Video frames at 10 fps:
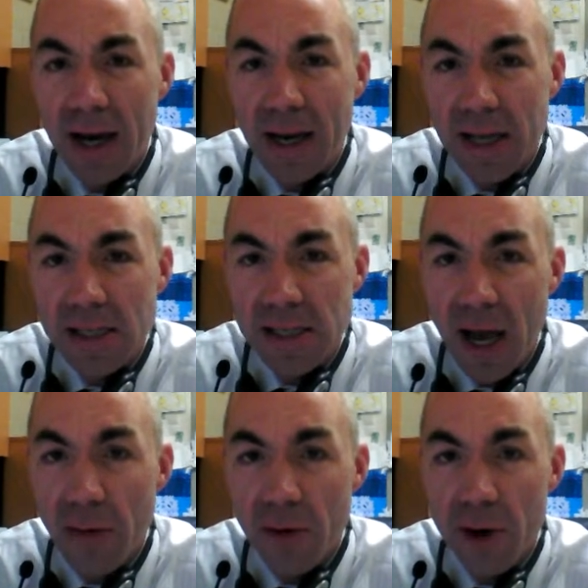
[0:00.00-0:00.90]
get
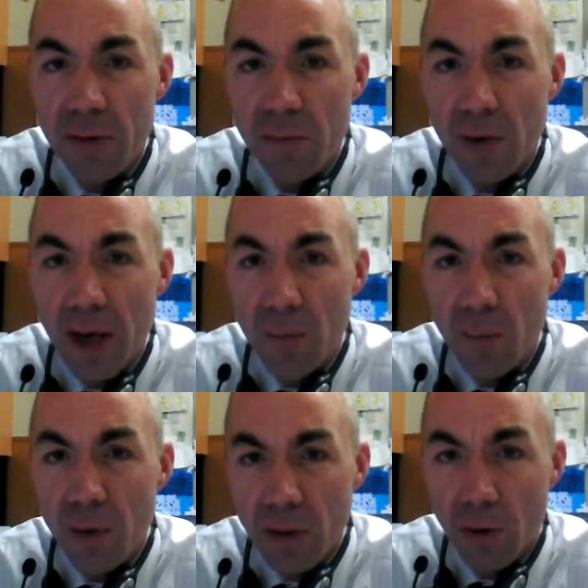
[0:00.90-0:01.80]
together and
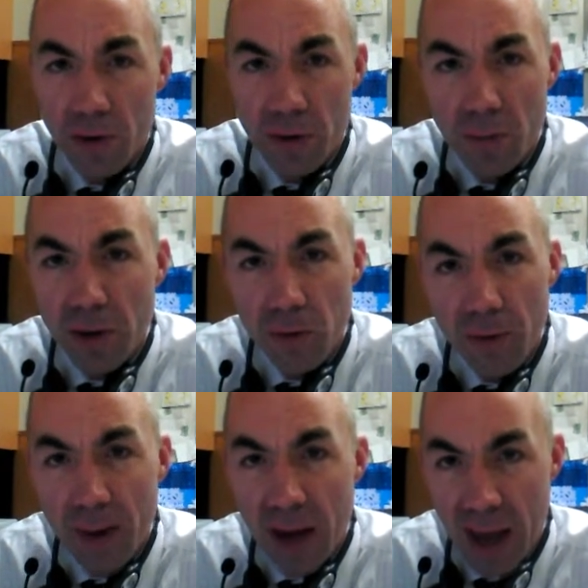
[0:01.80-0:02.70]
we learn. We learn
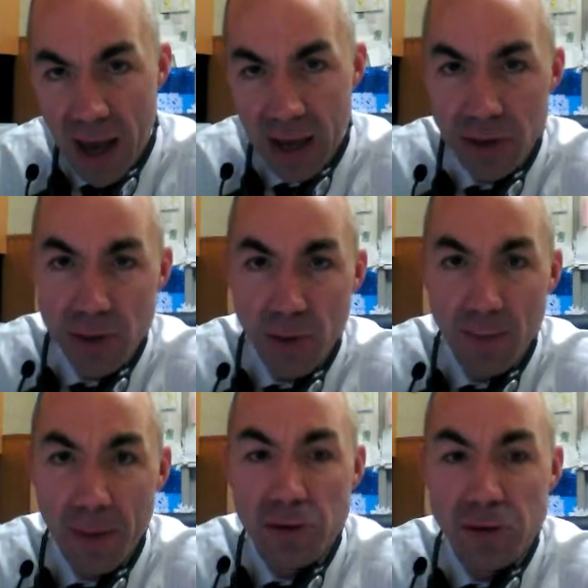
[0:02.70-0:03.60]
about how to do a
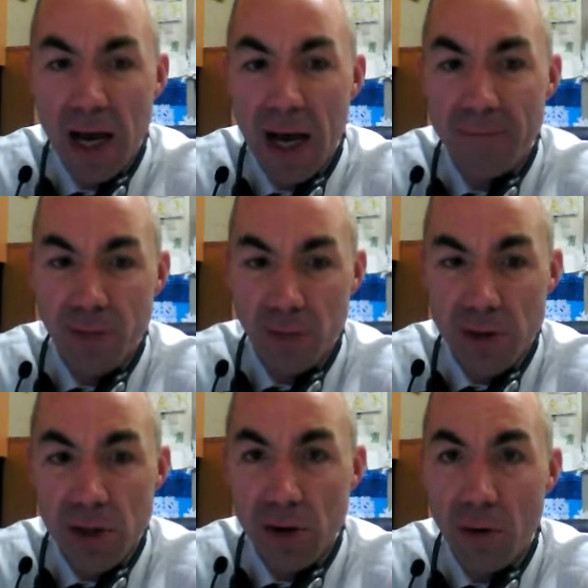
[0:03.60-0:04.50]
better job for
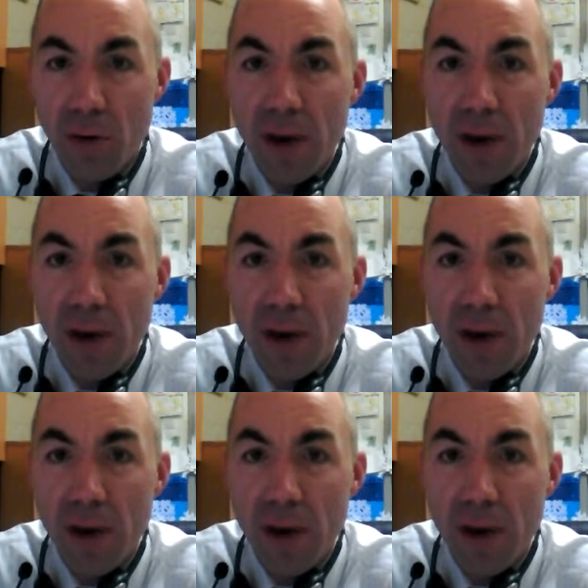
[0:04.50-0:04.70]
you.